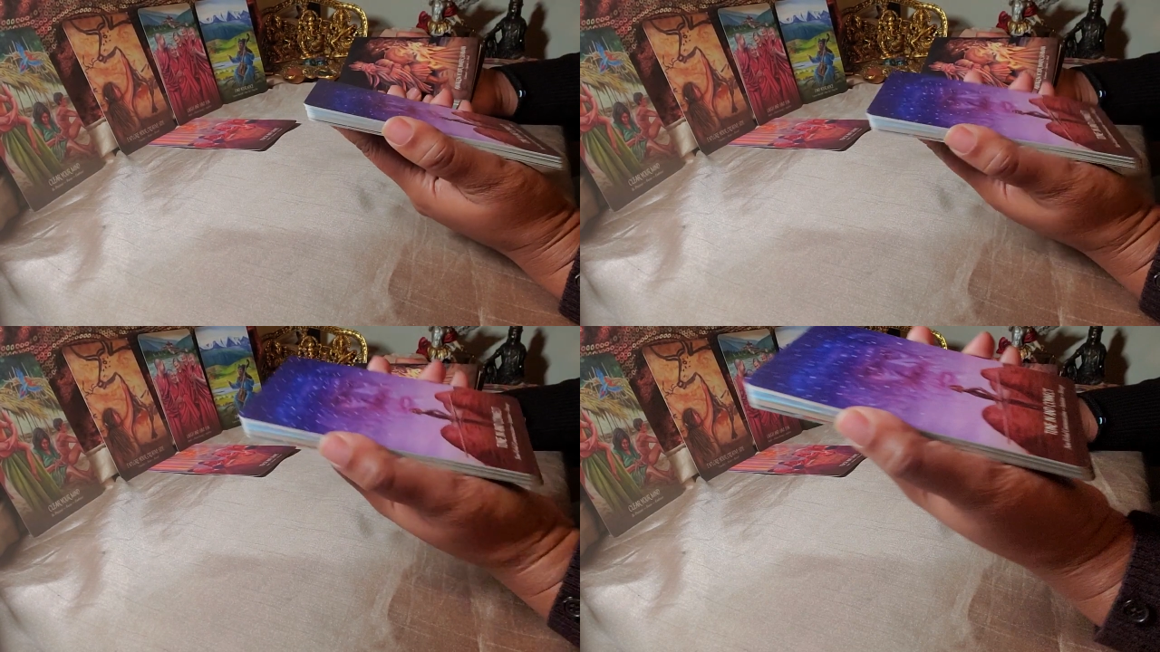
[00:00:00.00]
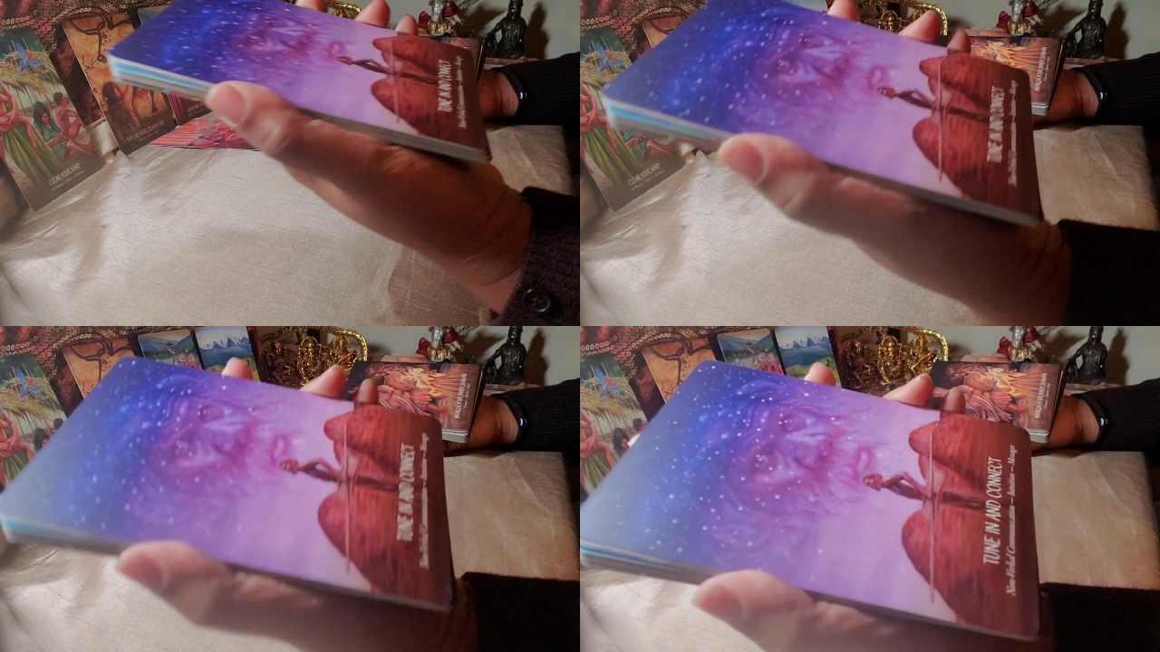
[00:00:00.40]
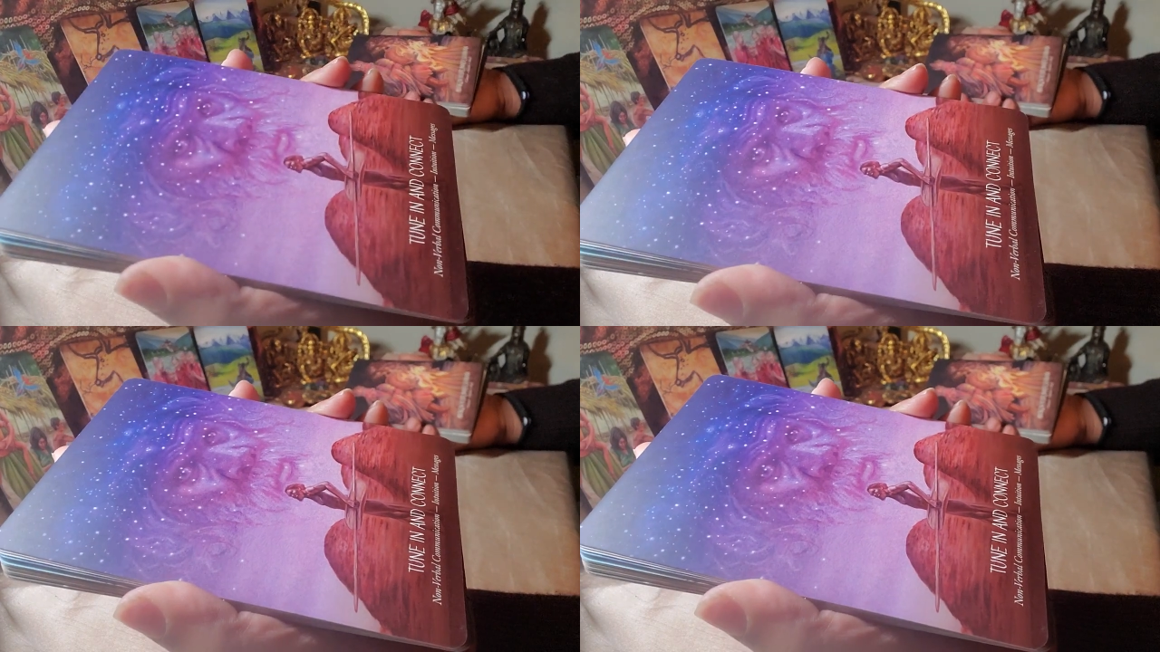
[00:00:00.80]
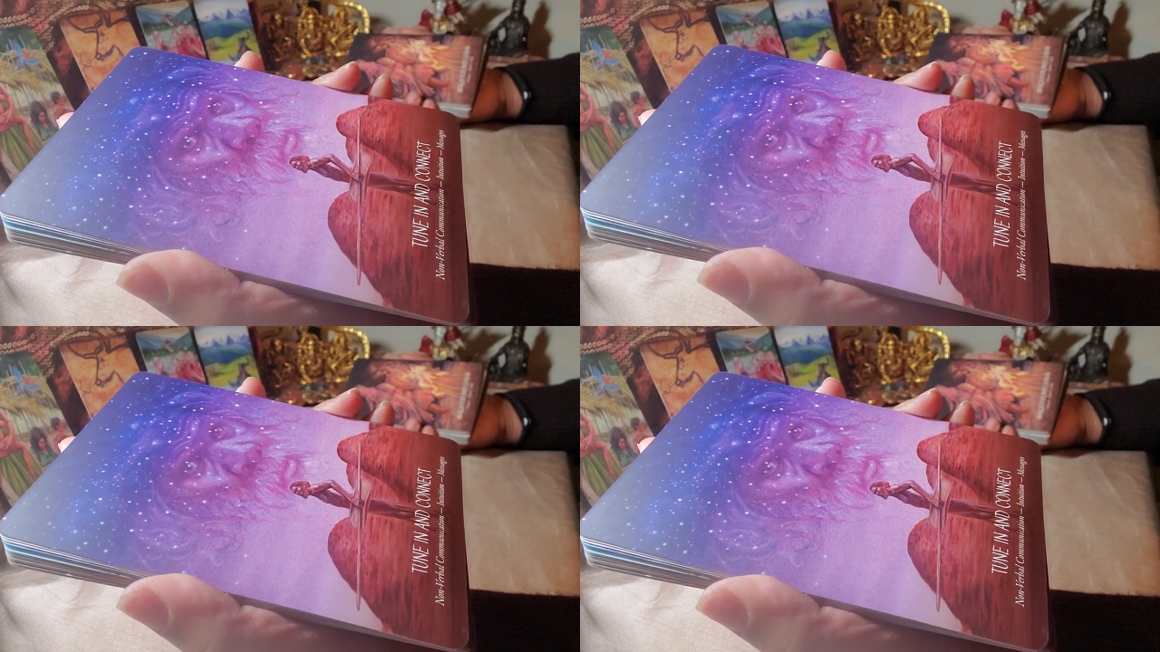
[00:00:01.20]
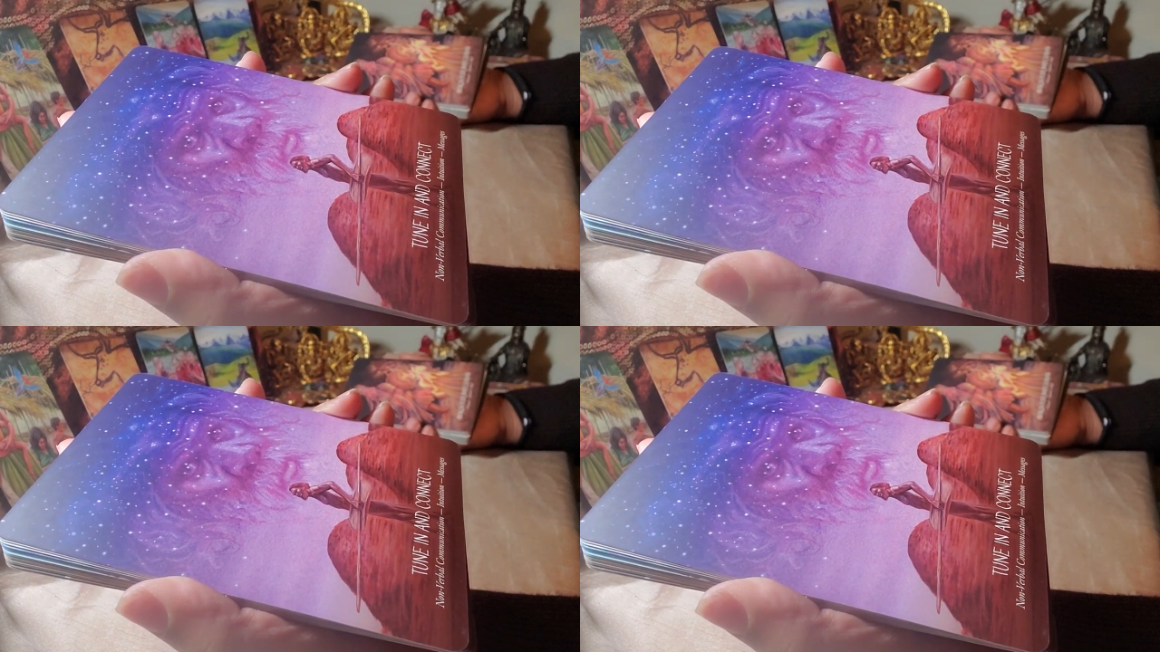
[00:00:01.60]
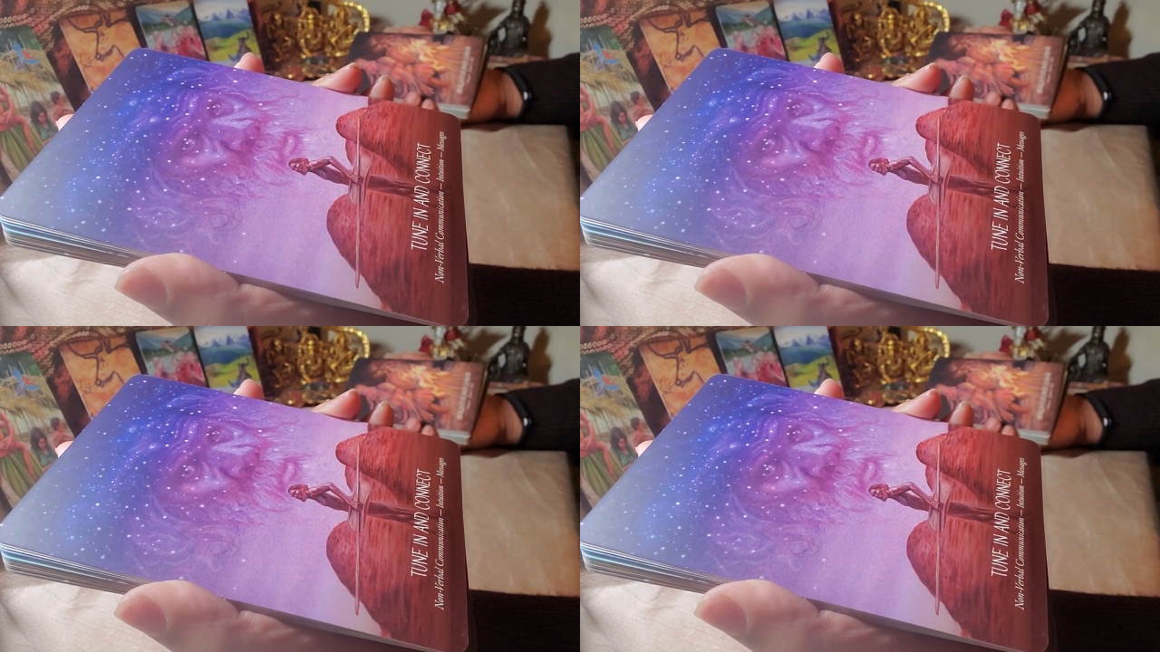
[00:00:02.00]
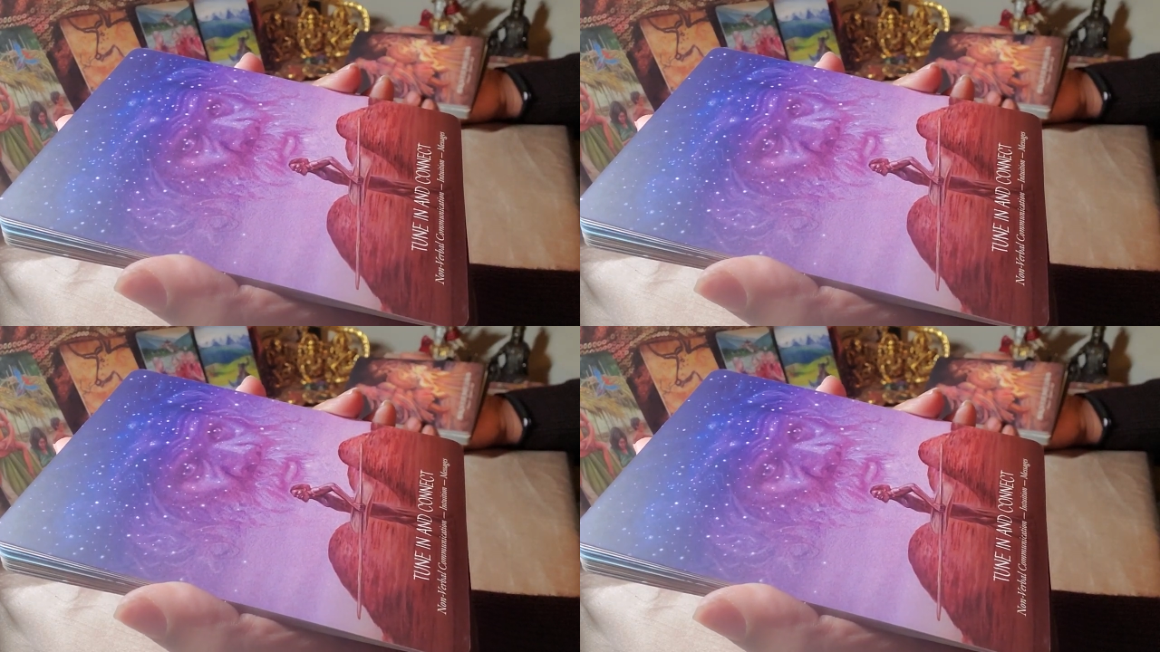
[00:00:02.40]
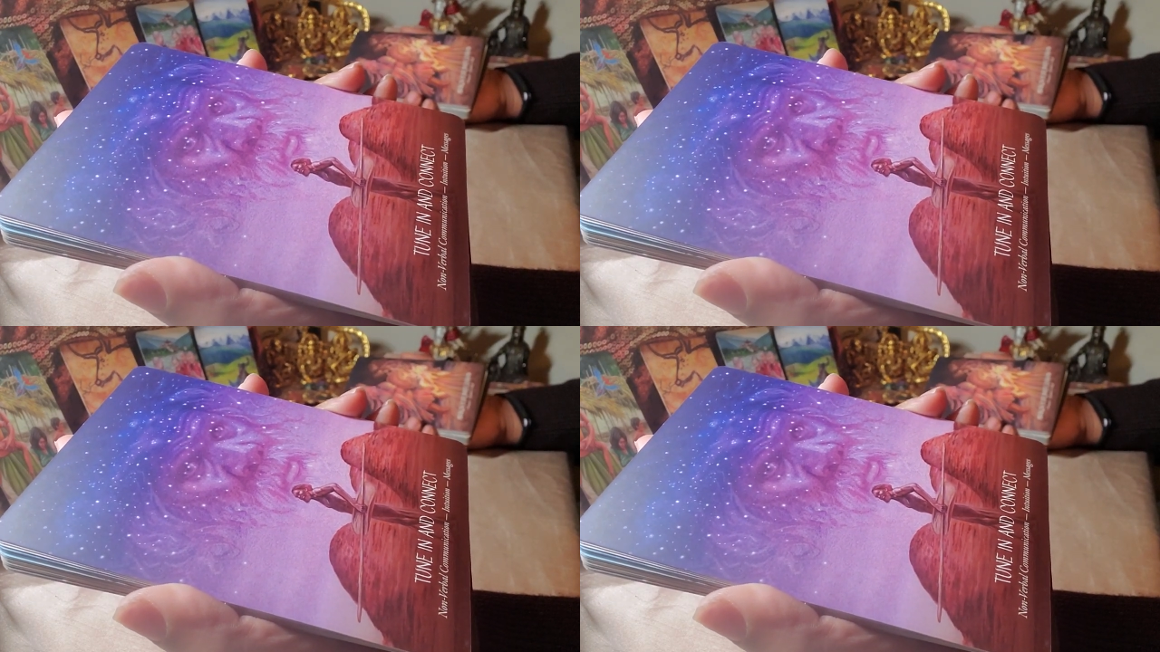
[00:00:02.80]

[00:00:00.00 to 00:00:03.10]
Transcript: Nobody's mouth can be seen.